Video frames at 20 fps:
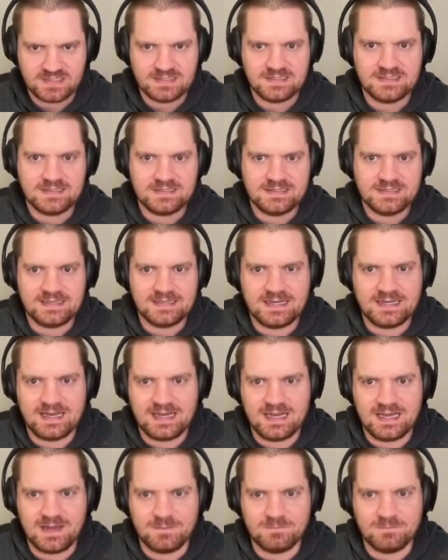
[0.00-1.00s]

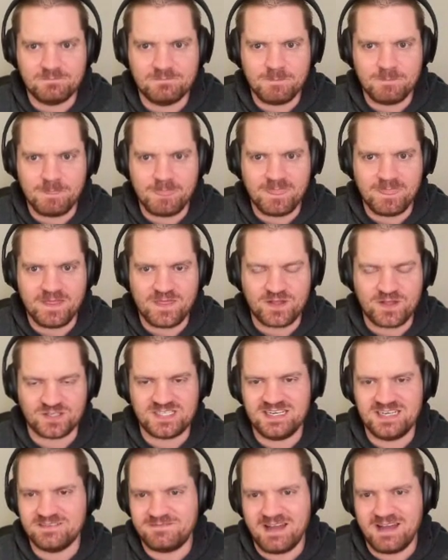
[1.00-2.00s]

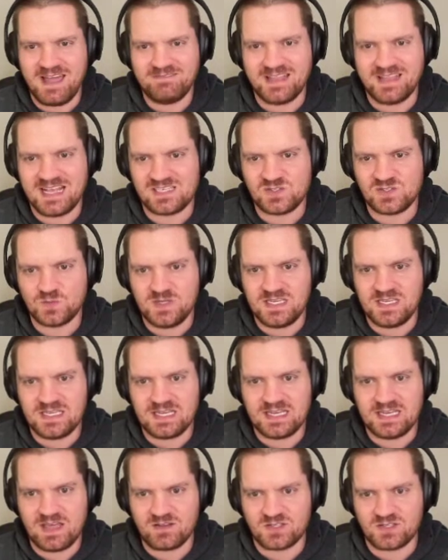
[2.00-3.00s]
13-5 last
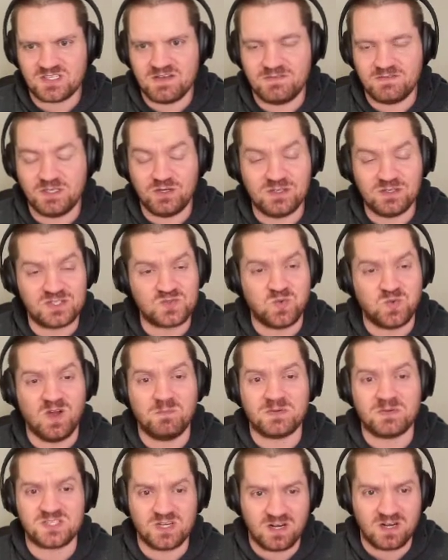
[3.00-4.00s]
week, another 7 units,
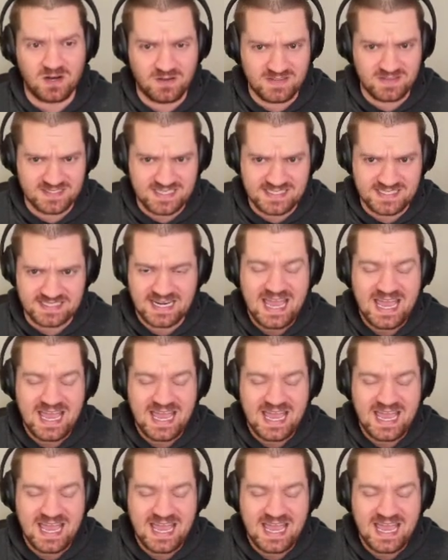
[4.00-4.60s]
12% ROI on the season.